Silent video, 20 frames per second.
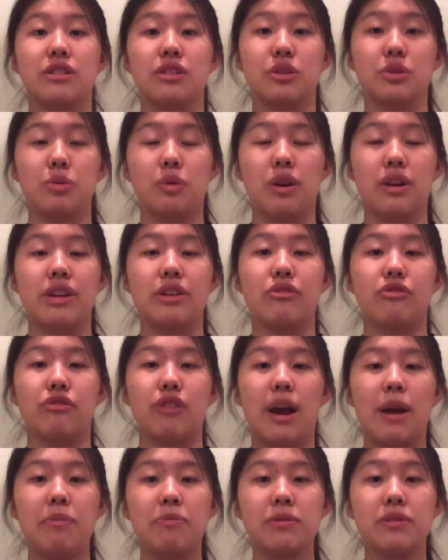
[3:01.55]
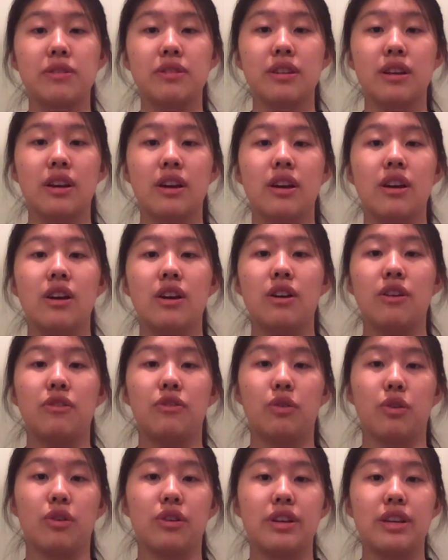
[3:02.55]
to 20 reps
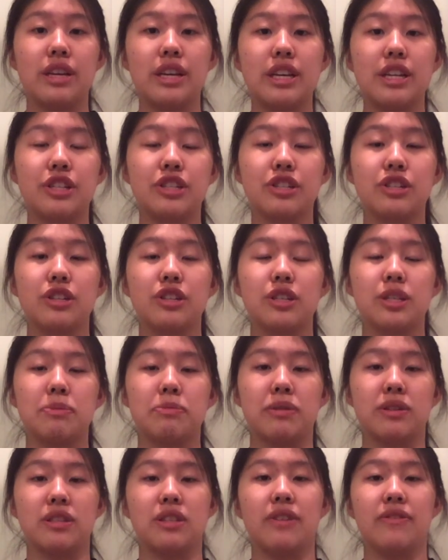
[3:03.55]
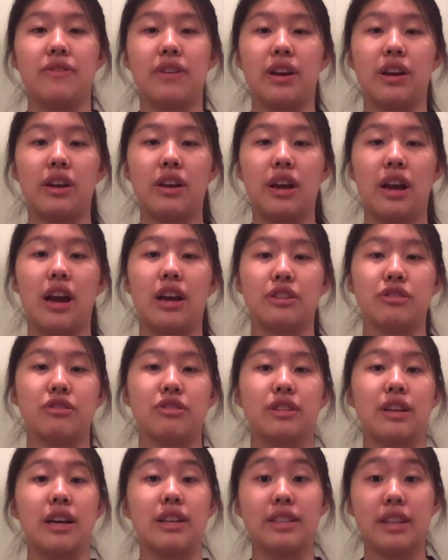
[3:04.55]
for each specific
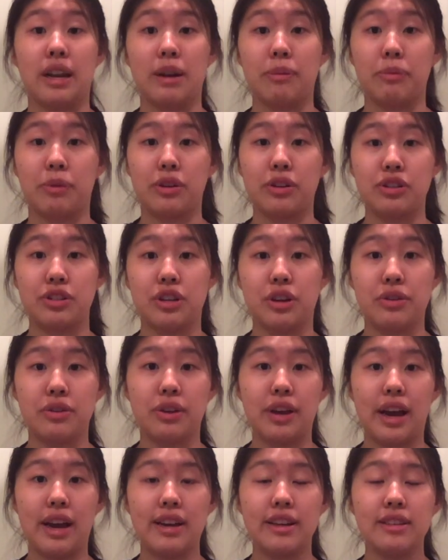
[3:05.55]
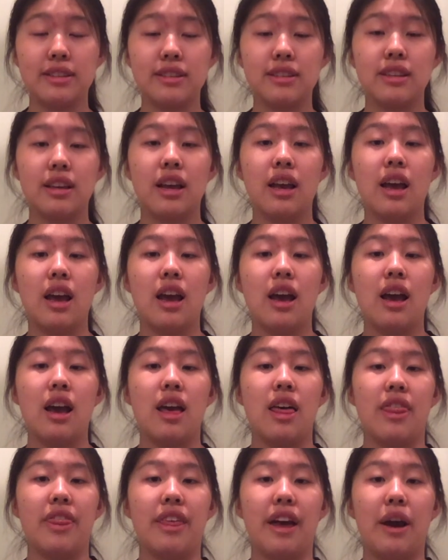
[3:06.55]
exercise that I'm going to show you guys.
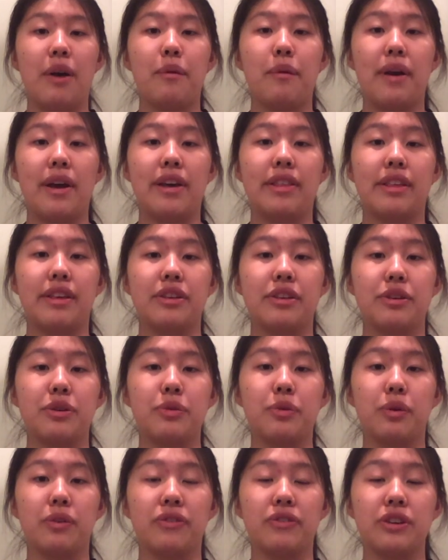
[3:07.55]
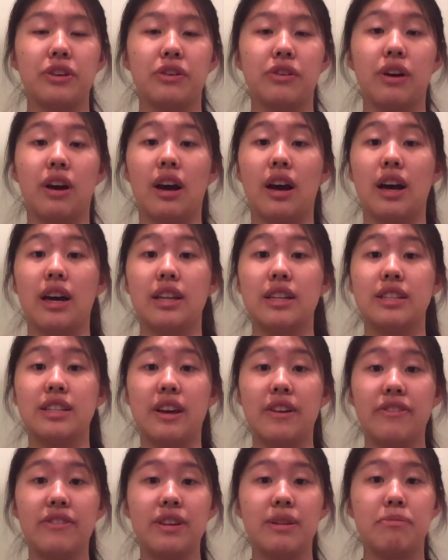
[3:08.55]
That way that you will feel a
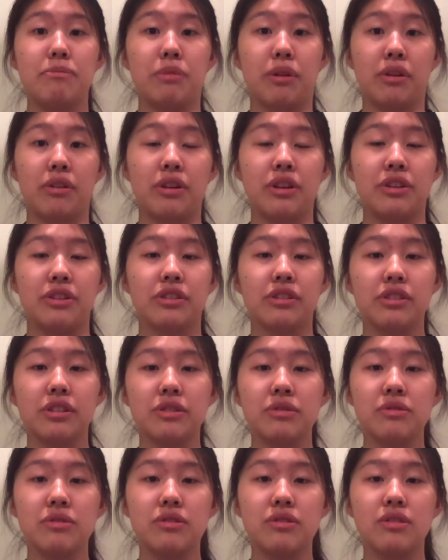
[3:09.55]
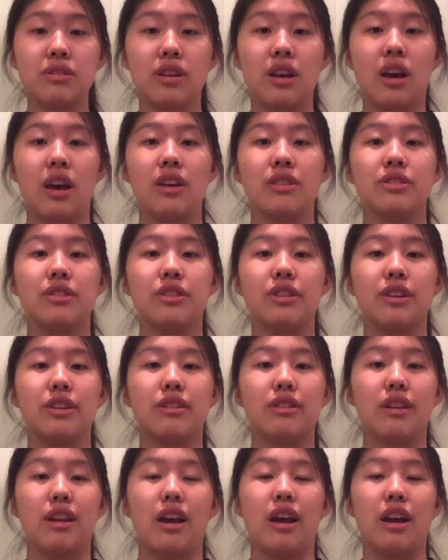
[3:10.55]
definite burn in your glutes so you can
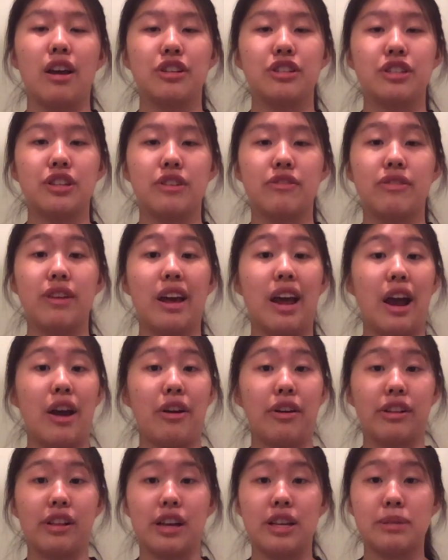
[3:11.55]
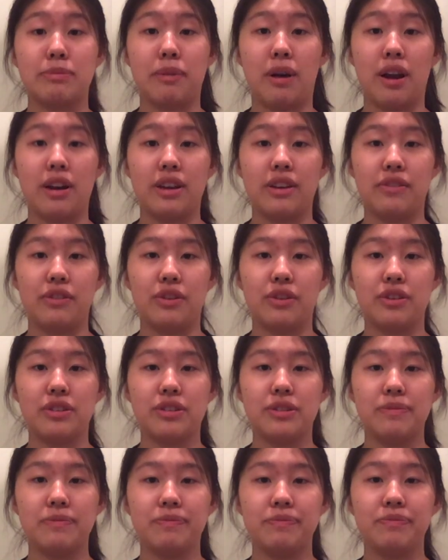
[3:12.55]
achieve that hourglass body of
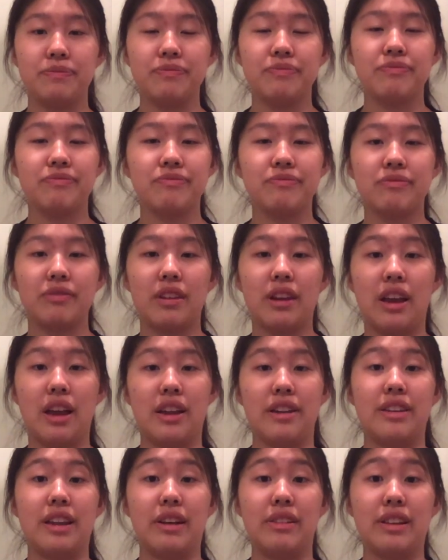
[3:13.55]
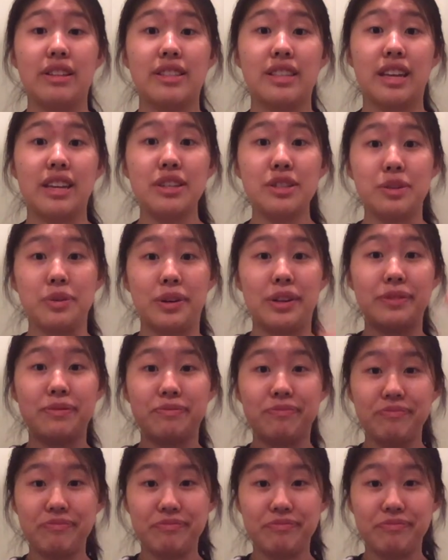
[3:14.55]
yours. Now let's get into it.